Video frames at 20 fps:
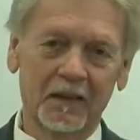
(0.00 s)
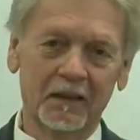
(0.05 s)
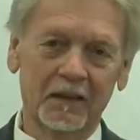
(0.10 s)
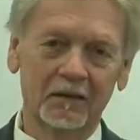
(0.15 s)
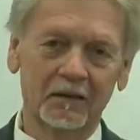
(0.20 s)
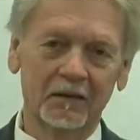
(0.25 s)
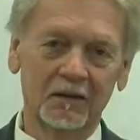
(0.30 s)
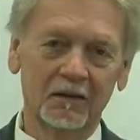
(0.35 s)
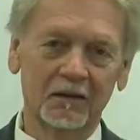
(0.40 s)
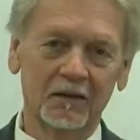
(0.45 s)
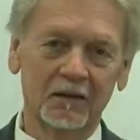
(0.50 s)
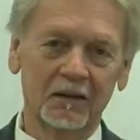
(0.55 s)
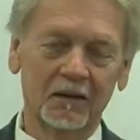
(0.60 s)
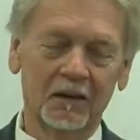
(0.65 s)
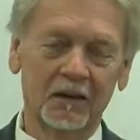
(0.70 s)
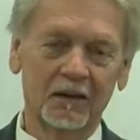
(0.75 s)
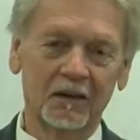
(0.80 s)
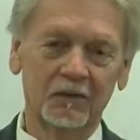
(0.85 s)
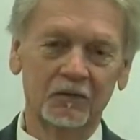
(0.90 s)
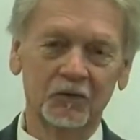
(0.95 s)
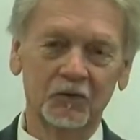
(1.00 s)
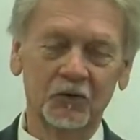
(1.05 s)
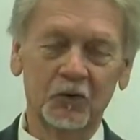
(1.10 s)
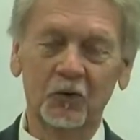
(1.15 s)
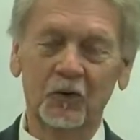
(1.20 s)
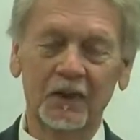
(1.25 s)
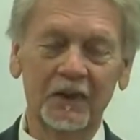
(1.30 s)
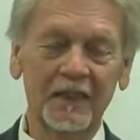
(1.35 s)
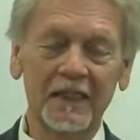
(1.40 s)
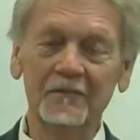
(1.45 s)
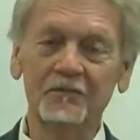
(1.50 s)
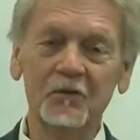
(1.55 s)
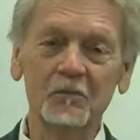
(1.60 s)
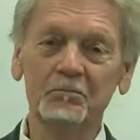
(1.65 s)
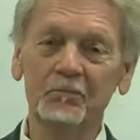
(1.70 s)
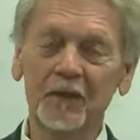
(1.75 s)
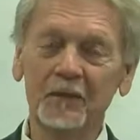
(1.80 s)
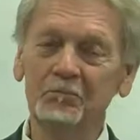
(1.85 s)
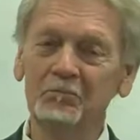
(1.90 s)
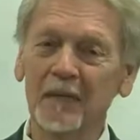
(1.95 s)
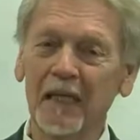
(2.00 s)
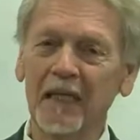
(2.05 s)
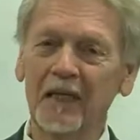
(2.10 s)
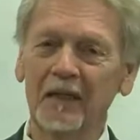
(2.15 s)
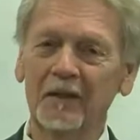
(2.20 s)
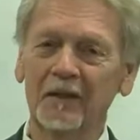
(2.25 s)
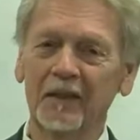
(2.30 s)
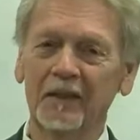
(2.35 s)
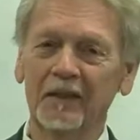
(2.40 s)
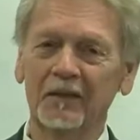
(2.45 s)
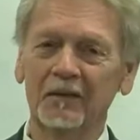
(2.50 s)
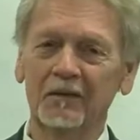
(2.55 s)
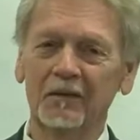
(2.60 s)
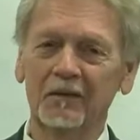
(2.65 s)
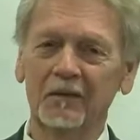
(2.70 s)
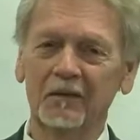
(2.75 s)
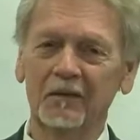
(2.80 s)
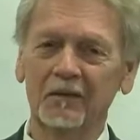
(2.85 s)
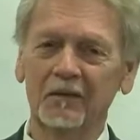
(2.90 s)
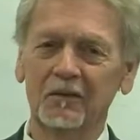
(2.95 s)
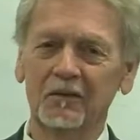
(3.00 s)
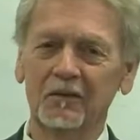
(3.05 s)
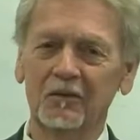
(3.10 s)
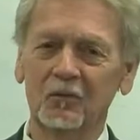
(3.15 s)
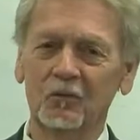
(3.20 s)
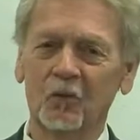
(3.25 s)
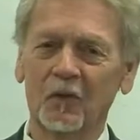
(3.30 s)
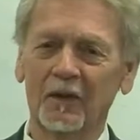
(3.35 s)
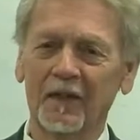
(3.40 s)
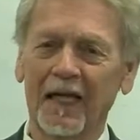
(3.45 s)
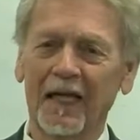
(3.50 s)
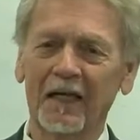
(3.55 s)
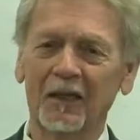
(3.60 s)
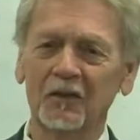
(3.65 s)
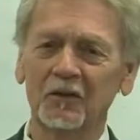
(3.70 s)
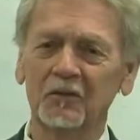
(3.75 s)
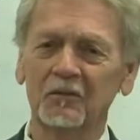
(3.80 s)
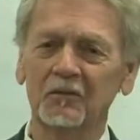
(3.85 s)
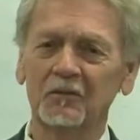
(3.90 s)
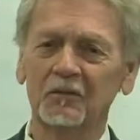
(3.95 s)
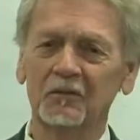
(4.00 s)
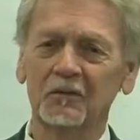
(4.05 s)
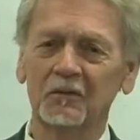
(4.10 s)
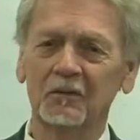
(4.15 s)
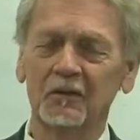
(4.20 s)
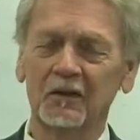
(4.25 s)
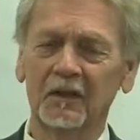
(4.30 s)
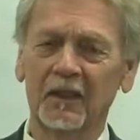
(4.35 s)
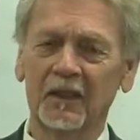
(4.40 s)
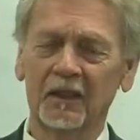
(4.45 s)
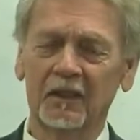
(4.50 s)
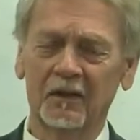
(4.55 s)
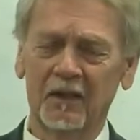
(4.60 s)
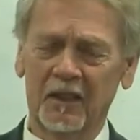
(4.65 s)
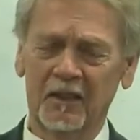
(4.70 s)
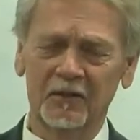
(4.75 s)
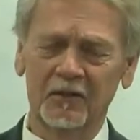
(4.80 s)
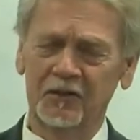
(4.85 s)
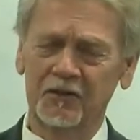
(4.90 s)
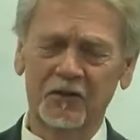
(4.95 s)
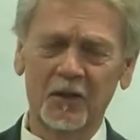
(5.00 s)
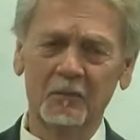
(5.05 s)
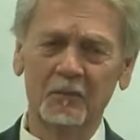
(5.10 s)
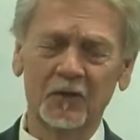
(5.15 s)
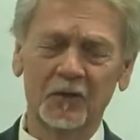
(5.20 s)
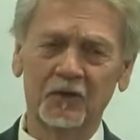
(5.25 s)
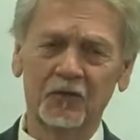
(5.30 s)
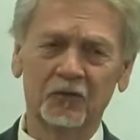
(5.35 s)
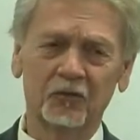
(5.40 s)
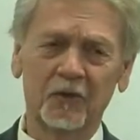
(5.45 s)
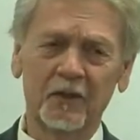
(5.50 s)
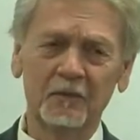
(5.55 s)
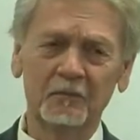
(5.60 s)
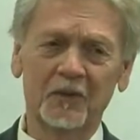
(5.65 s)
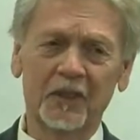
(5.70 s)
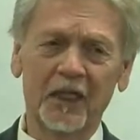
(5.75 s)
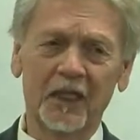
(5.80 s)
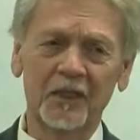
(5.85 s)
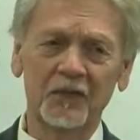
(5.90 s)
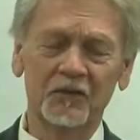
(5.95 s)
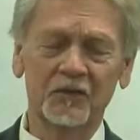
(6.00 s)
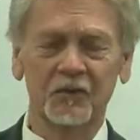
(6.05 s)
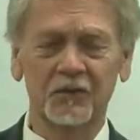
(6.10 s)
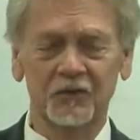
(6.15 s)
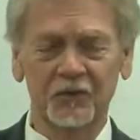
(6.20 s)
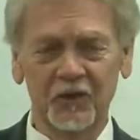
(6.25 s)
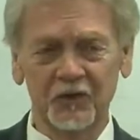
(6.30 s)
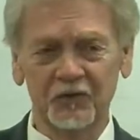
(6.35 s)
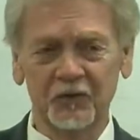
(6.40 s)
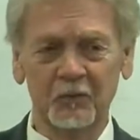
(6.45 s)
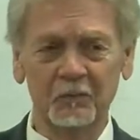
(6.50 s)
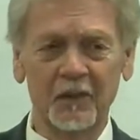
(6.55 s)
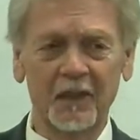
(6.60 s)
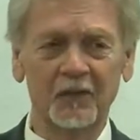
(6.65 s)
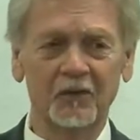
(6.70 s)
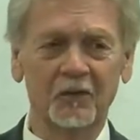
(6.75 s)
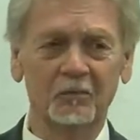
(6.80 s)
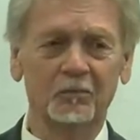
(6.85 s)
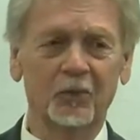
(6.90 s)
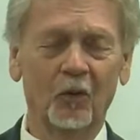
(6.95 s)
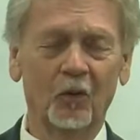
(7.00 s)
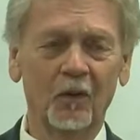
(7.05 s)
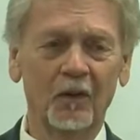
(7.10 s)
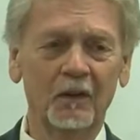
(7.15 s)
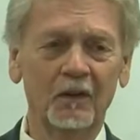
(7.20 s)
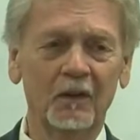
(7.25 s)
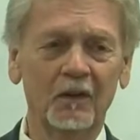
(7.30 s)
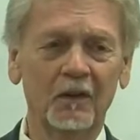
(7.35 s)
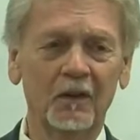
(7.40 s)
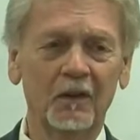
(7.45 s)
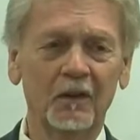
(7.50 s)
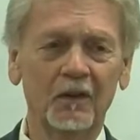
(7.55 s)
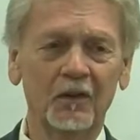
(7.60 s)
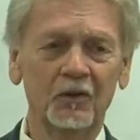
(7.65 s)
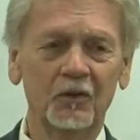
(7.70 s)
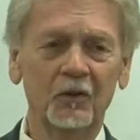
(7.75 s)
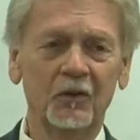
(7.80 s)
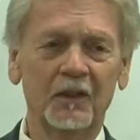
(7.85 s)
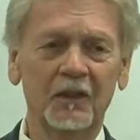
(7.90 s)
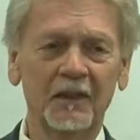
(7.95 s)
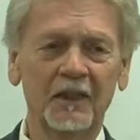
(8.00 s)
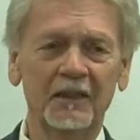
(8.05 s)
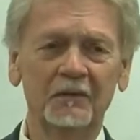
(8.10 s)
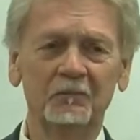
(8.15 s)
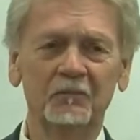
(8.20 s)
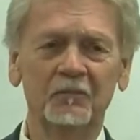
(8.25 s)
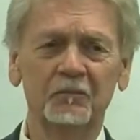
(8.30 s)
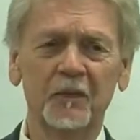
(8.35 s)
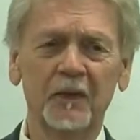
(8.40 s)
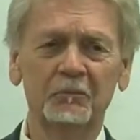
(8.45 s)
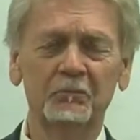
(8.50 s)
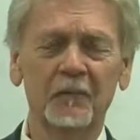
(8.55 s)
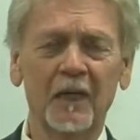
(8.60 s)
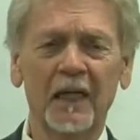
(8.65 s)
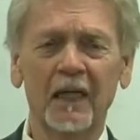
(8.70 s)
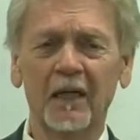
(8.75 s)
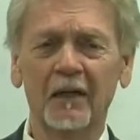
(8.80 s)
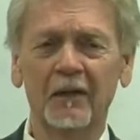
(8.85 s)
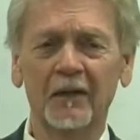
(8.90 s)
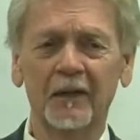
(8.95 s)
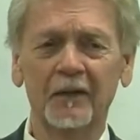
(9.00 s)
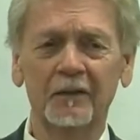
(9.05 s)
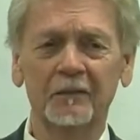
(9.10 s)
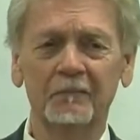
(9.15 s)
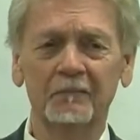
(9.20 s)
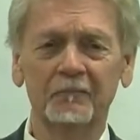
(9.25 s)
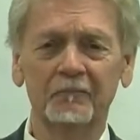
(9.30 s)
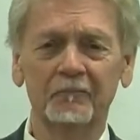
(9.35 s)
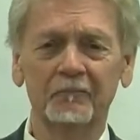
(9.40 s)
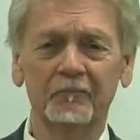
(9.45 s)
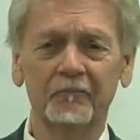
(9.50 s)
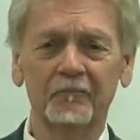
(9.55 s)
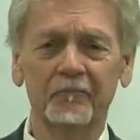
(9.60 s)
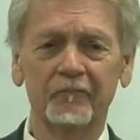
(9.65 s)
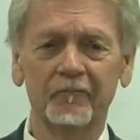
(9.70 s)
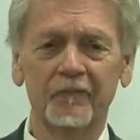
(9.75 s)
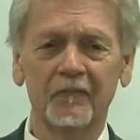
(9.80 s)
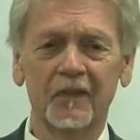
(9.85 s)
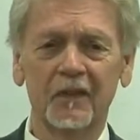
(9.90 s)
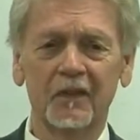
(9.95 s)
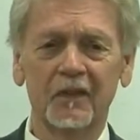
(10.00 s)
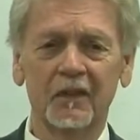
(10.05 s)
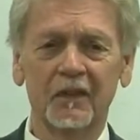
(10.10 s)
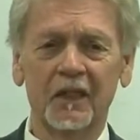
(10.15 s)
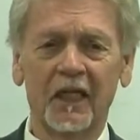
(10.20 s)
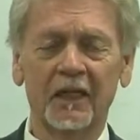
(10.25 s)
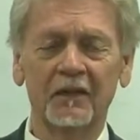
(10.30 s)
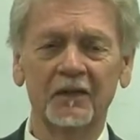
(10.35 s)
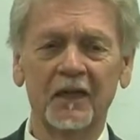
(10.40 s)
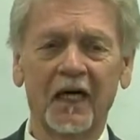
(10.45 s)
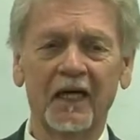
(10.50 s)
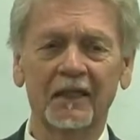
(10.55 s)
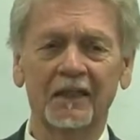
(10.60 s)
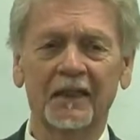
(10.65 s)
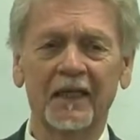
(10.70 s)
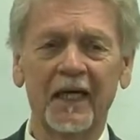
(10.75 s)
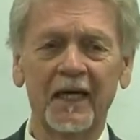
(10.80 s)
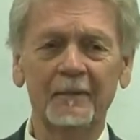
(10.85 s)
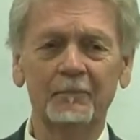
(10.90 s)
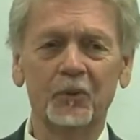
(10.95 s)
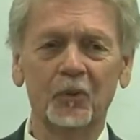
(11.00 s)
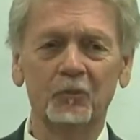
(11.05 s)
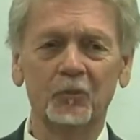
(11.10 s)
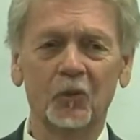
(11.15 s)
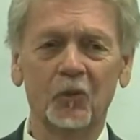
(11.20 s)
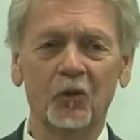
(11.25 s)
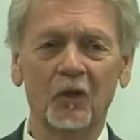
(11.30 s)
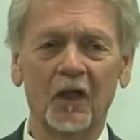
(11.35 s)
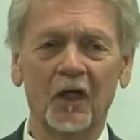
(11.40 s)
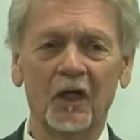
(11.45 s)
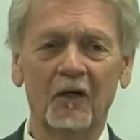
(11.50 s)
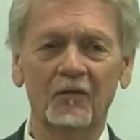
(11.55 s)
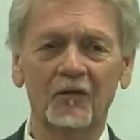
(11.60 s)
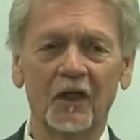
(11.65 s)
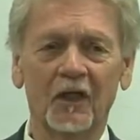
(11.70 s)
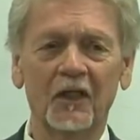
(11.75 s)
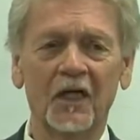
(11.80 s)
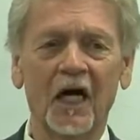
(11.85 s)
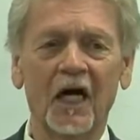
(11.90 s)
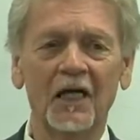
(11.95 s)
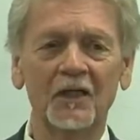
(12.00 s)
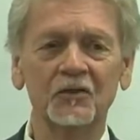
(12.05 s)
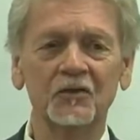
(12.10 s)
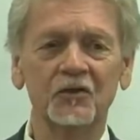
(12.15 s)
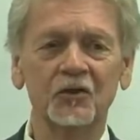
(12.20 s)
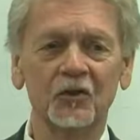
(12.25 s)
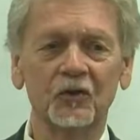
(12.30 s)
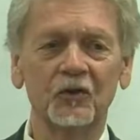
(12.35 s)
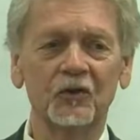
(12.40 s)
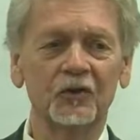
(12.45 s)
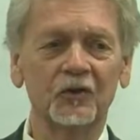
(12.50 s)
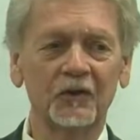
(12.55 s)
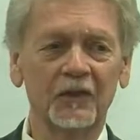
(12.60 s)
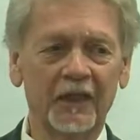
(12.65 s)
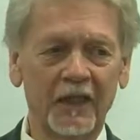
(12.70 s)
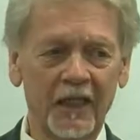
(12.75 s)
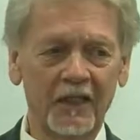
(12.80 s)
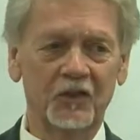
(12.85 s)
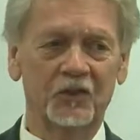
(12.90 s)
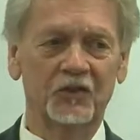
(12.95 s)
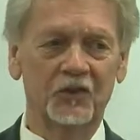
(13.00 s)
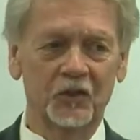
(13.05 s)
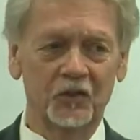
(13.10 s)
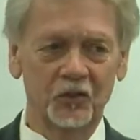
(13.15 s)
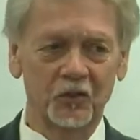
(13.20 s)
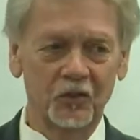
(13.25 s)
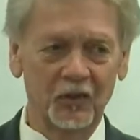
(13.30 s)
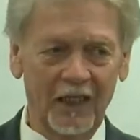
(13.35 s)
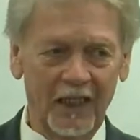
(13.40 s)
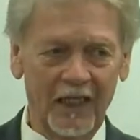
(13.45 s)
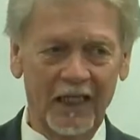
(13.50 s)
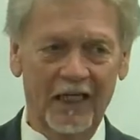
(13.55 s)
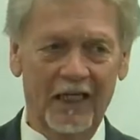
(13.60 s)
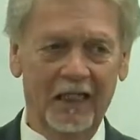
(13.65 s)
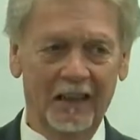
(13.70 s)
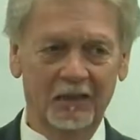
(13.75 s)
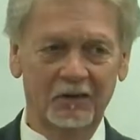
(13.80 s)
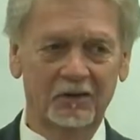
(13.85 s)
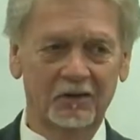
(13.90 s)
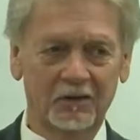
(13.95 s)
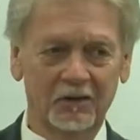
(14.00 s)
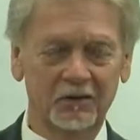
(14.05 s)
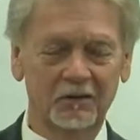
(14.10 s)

And uh, you can even be married without, in some extreme cases, just to make the point, you can even be married and not capable of the conjugational act.